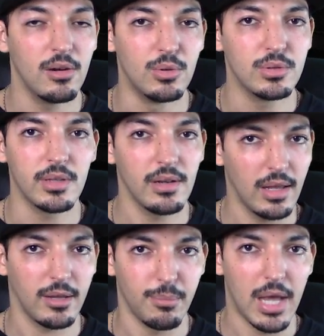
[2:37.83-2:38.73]
looting,
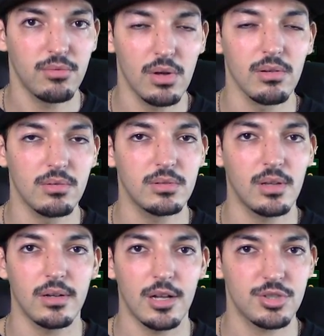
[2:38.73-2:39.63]
like manual
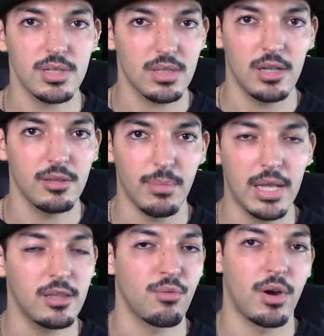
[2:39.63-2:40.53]
looting, not just
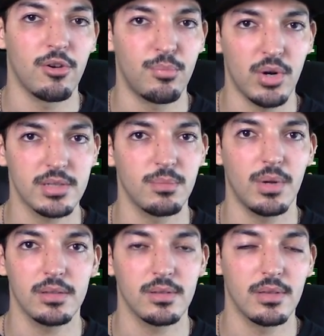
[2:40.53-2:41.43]
automatic where you press a
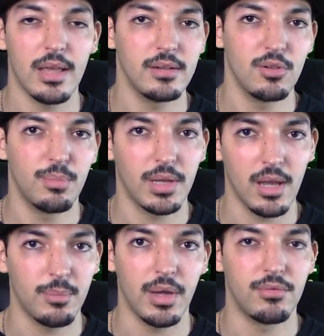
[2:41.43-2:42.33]
button and you pick
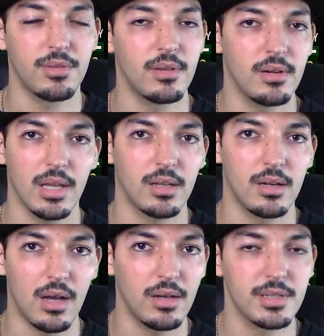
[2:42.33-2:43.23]
up everything like
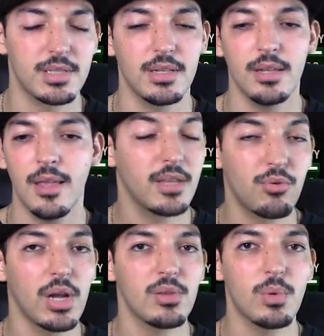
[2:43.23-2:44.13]
on Odyssey.
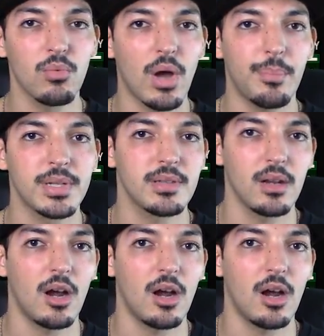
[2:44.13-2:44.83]
Degradable weapons and